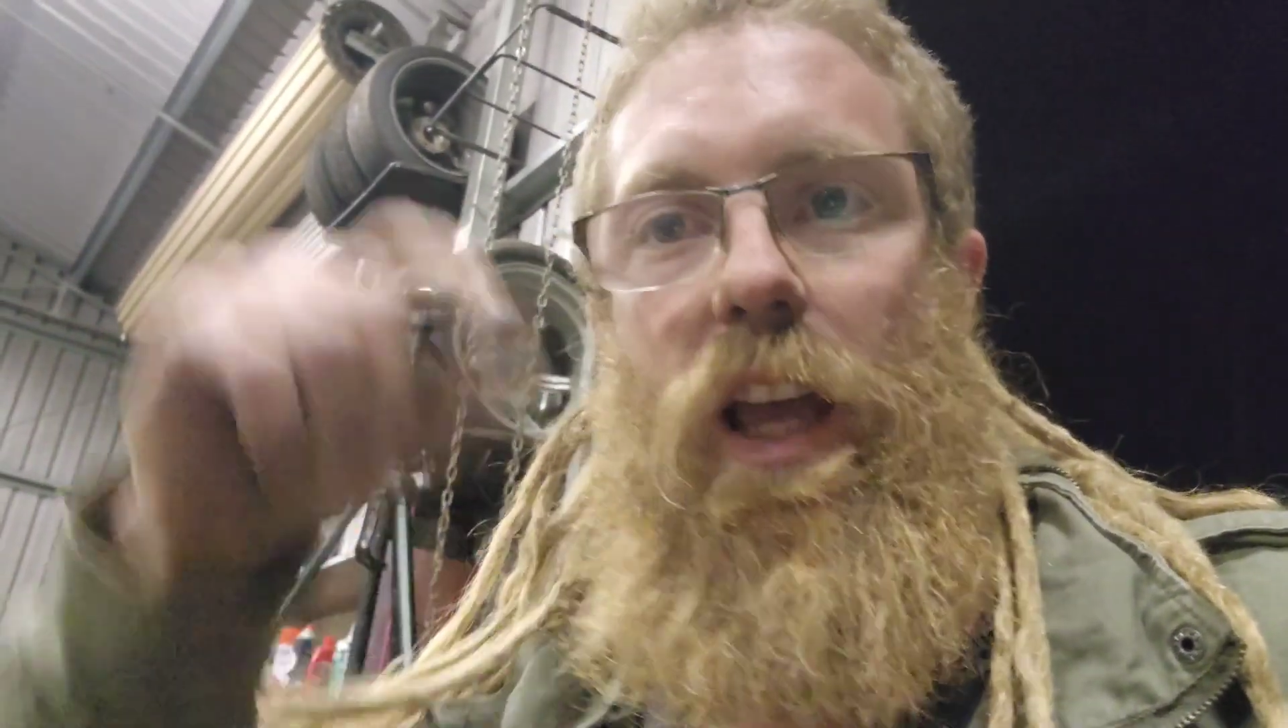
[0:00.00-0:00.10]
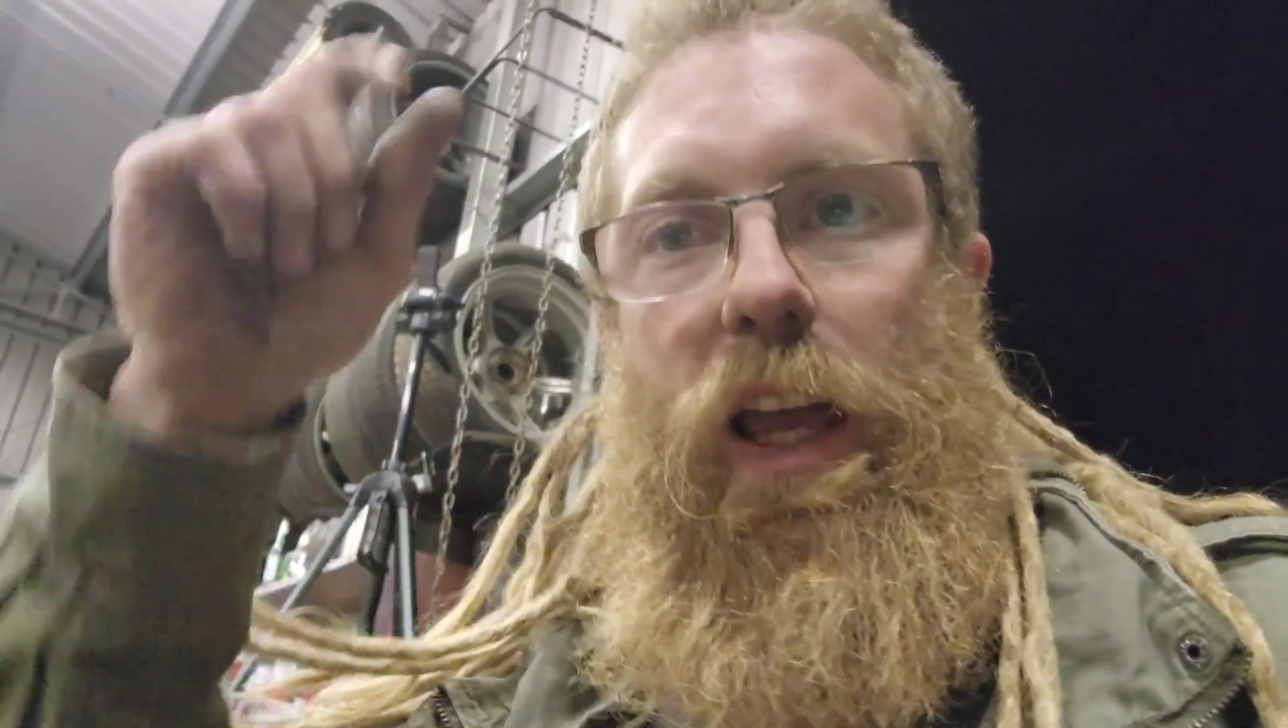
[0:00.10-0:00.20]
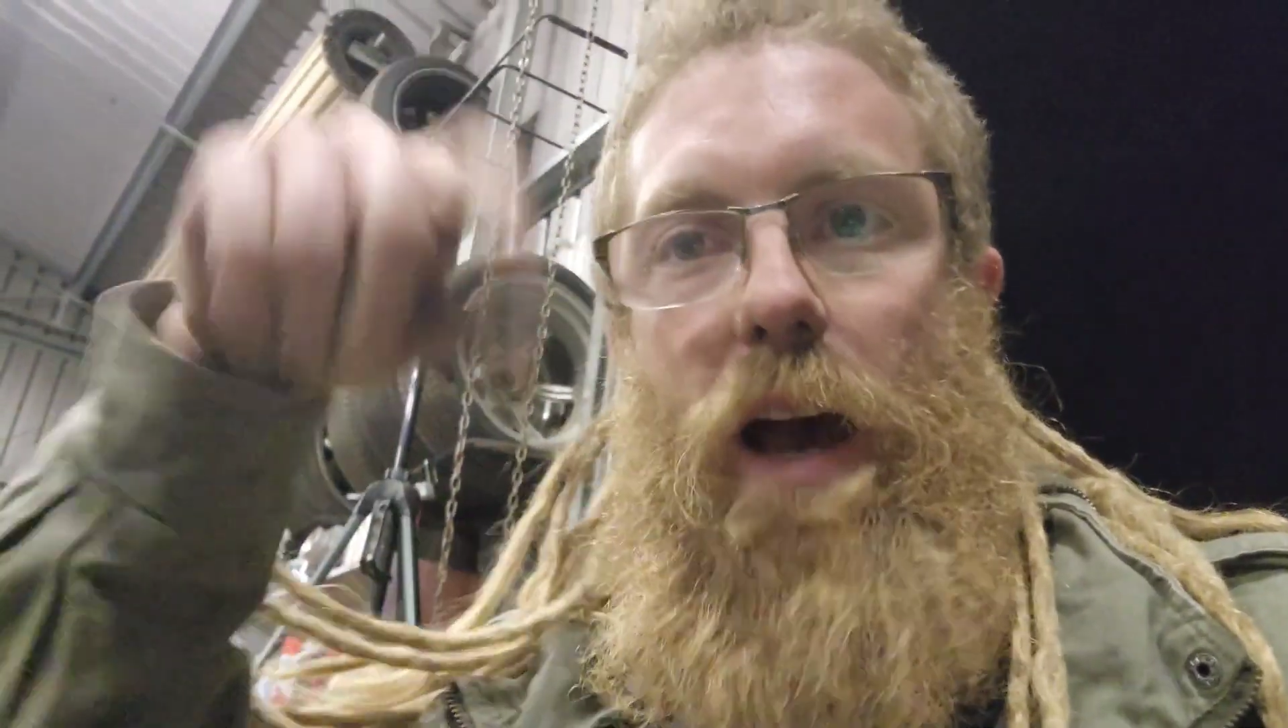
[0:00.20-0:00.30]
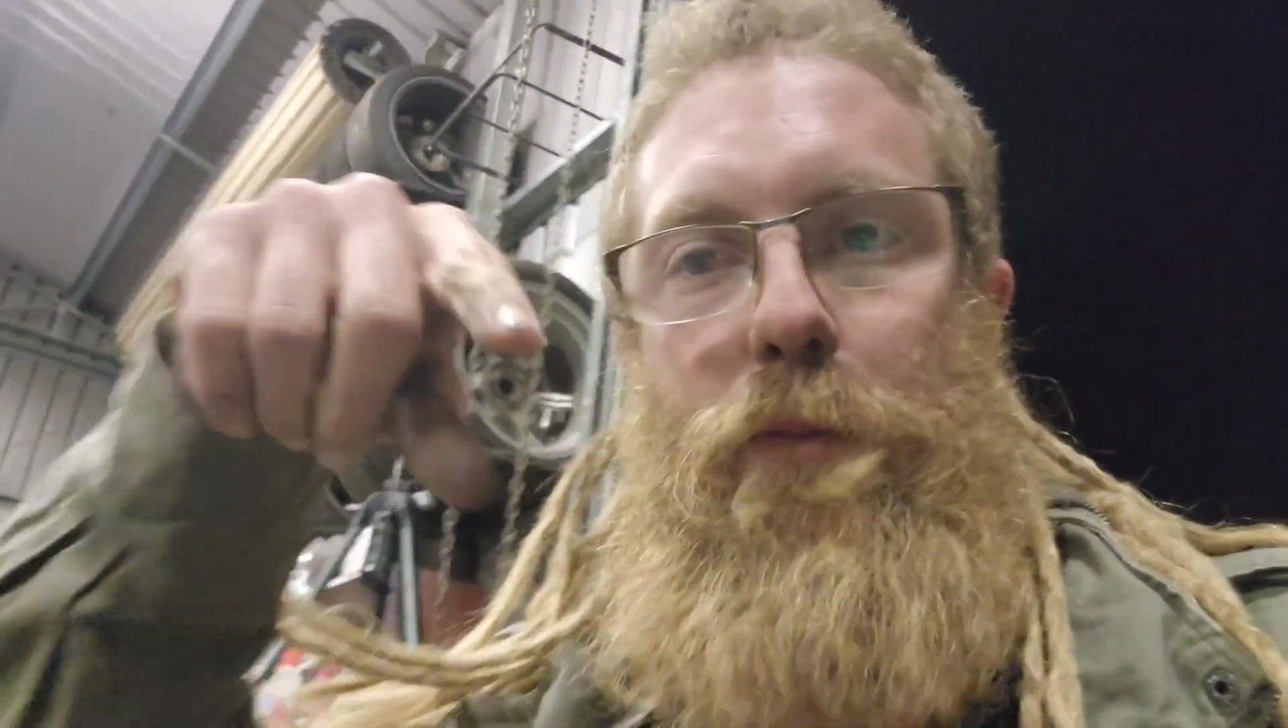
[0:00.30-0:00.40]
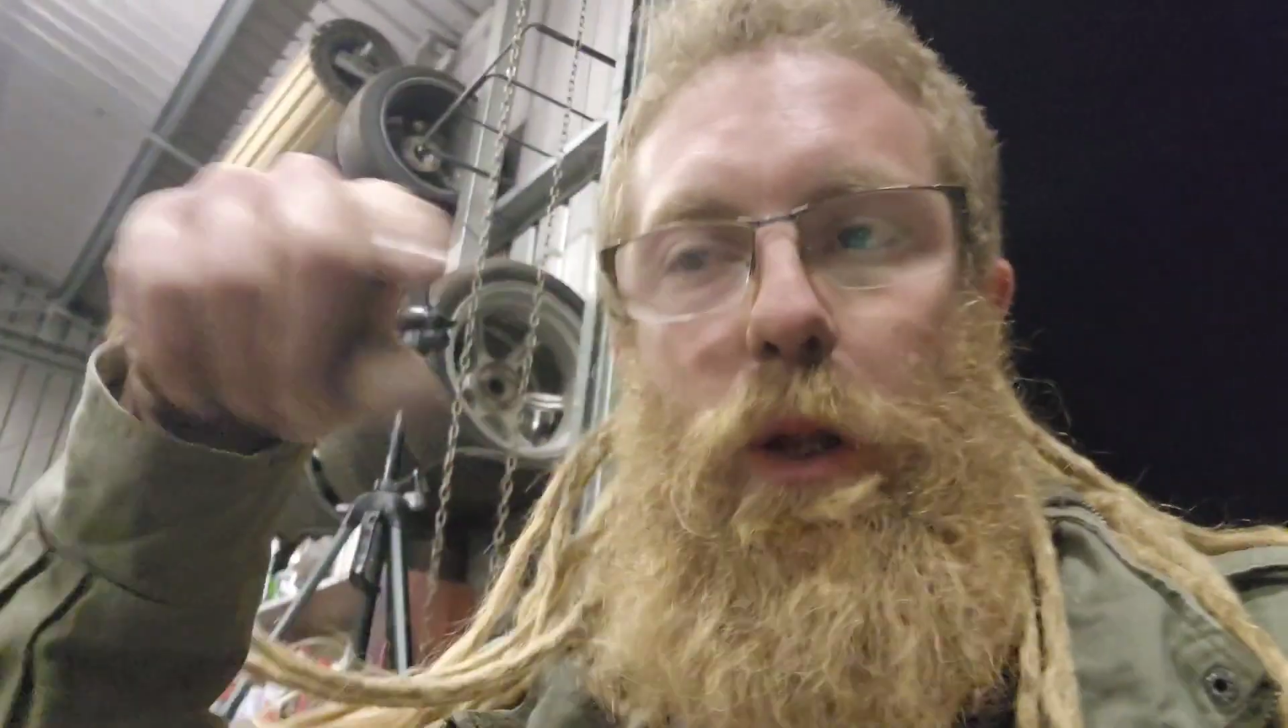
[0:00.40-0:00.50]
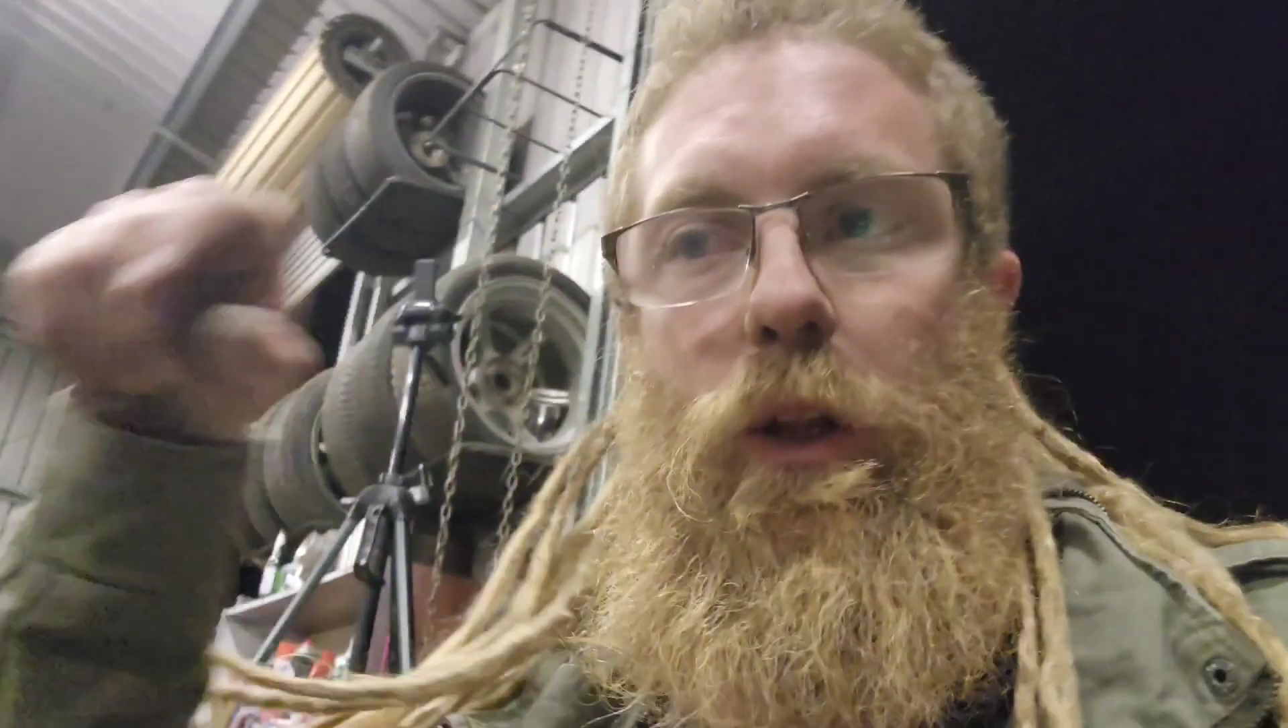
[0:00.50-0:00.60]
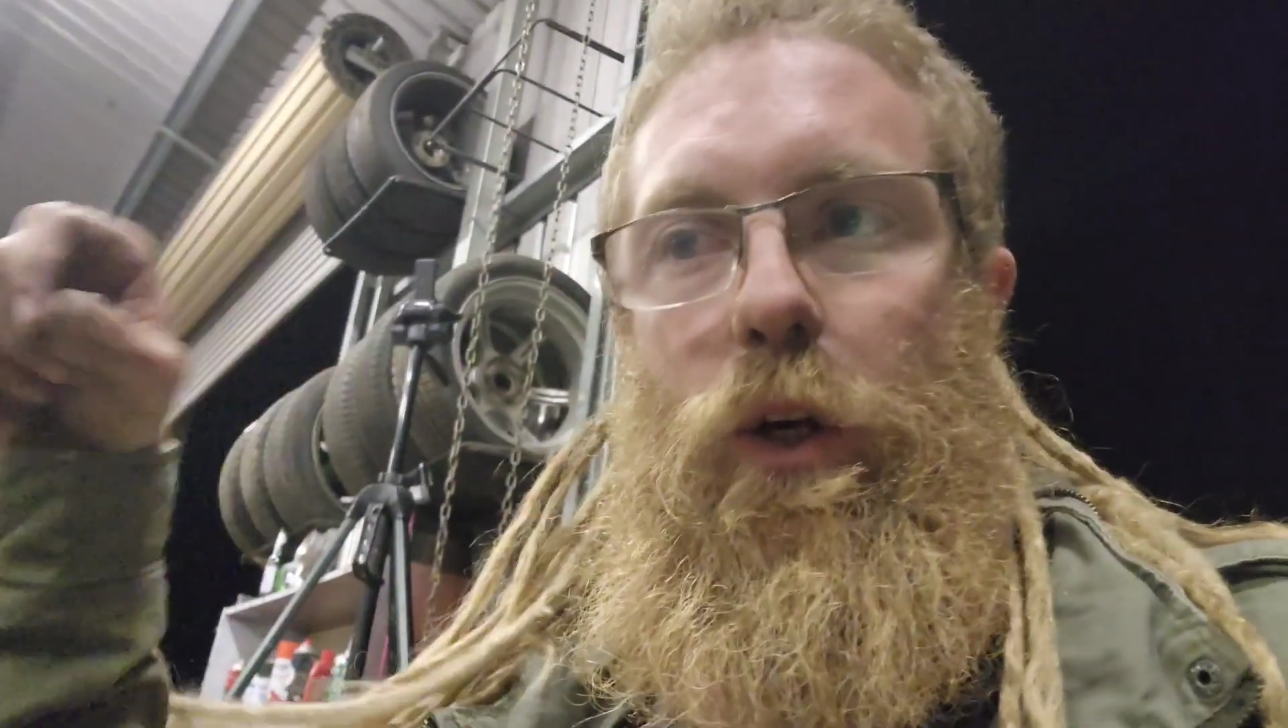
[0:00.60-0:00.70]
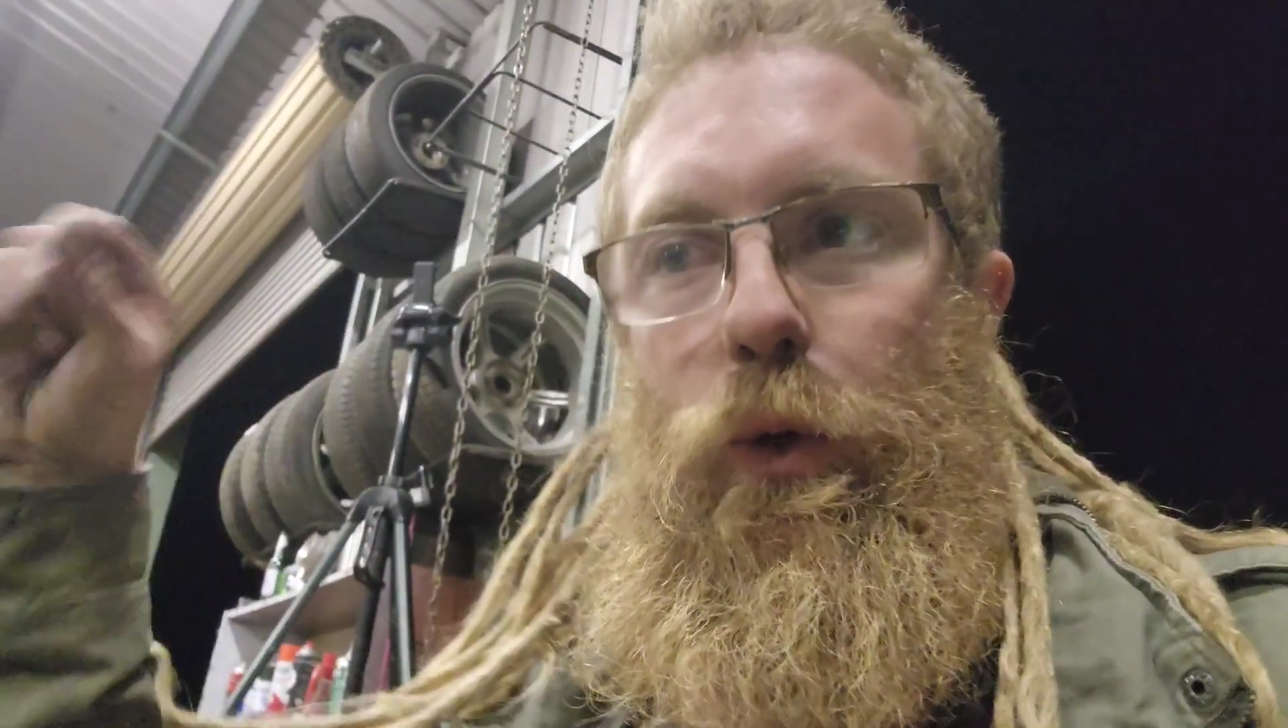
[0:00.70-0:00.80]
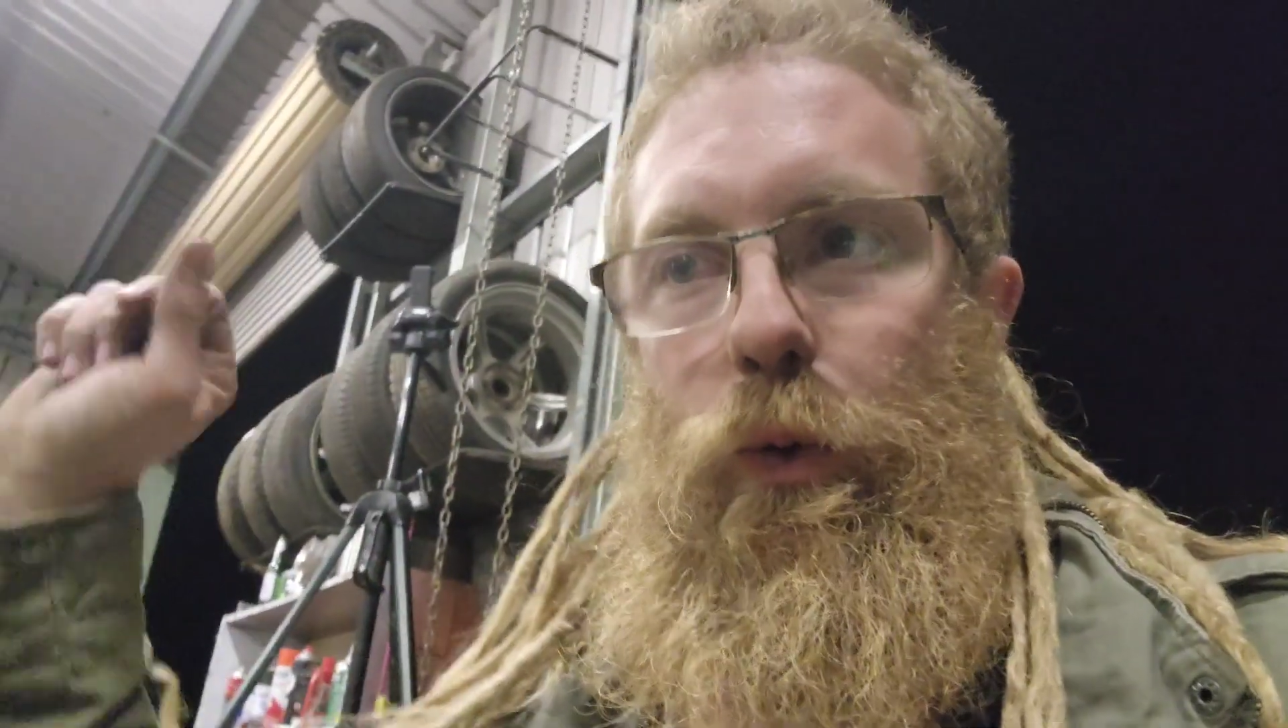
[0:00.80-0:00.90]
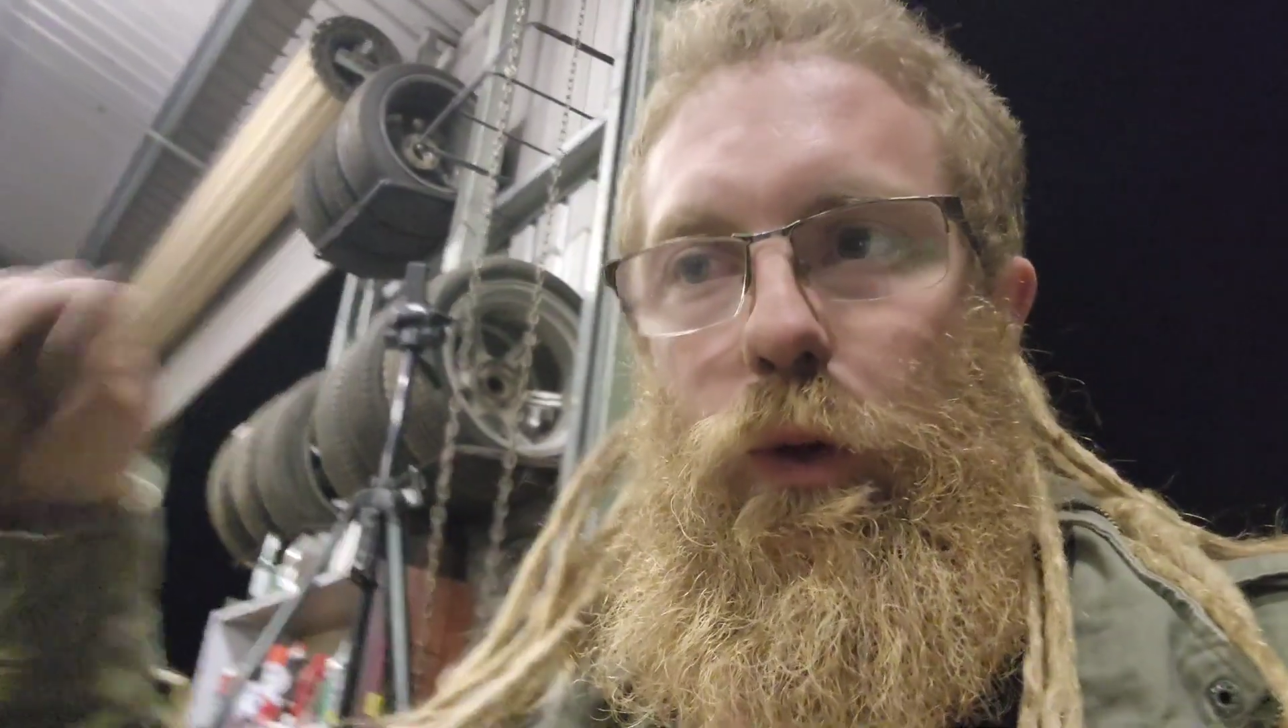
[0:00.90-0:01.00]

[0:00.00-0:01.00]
couple of little